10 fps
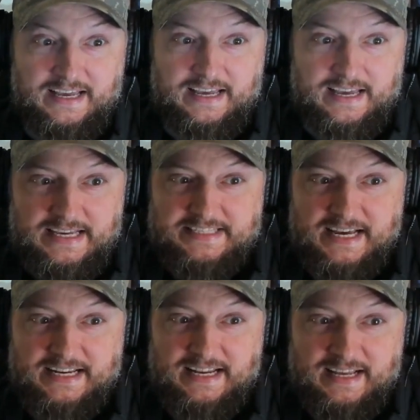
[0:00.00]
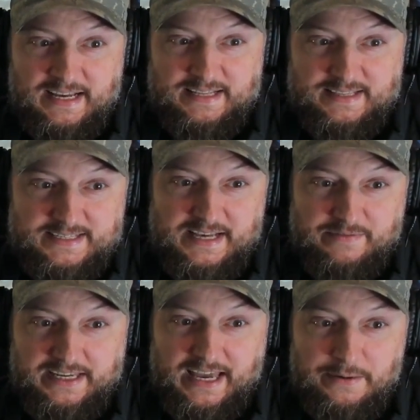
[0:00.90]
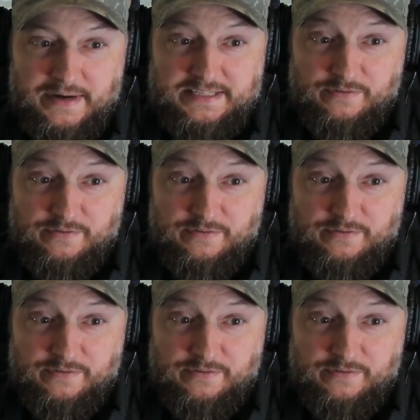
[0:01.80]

He said the seven gateways